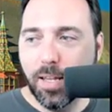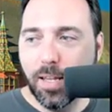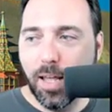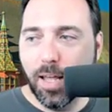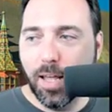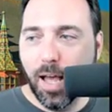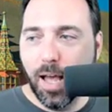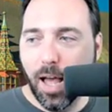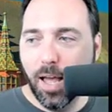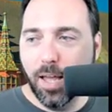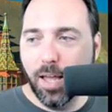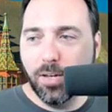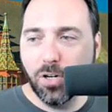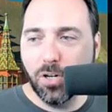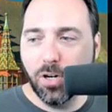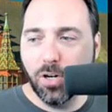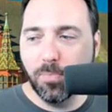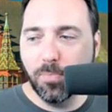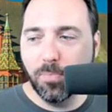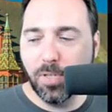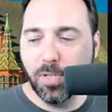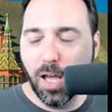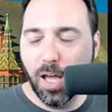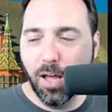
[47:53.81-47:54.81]
and
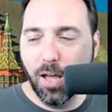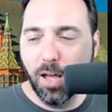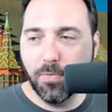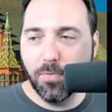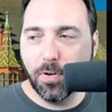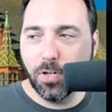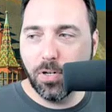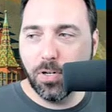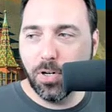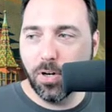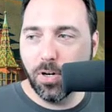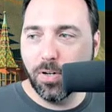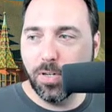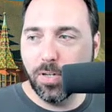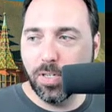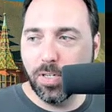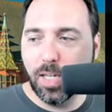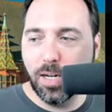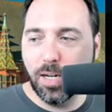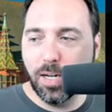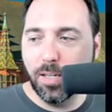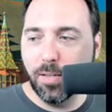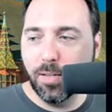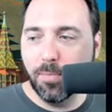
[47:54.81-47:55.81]
in terms
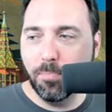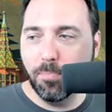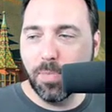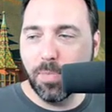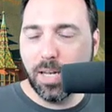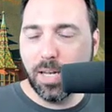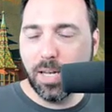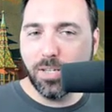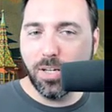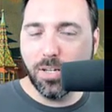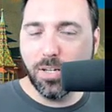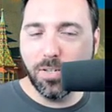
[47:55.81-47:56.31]
of returns,